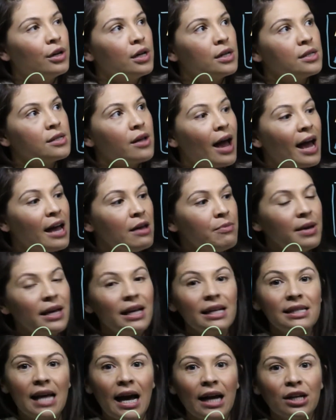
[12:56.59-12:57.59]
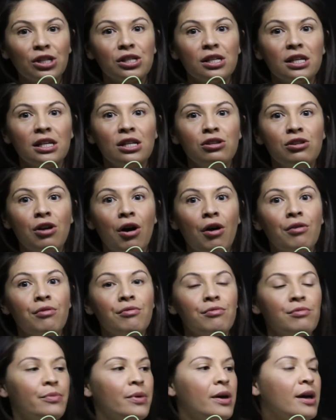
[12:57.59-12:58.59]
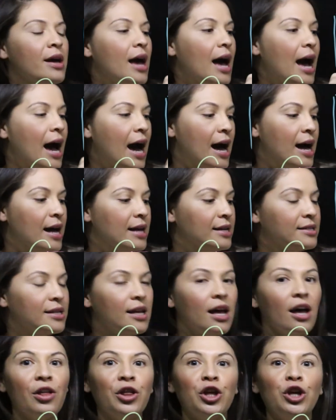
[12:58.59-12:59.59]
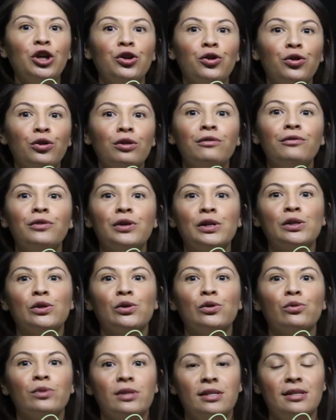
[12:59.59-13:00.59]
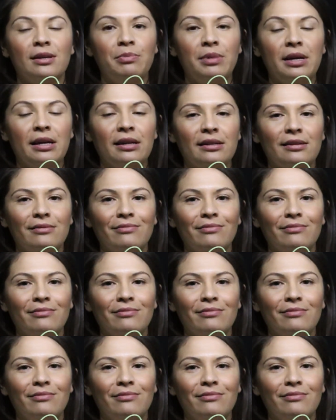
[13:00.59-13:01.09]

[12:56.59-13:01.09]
So AB is actually known as the universal recipient.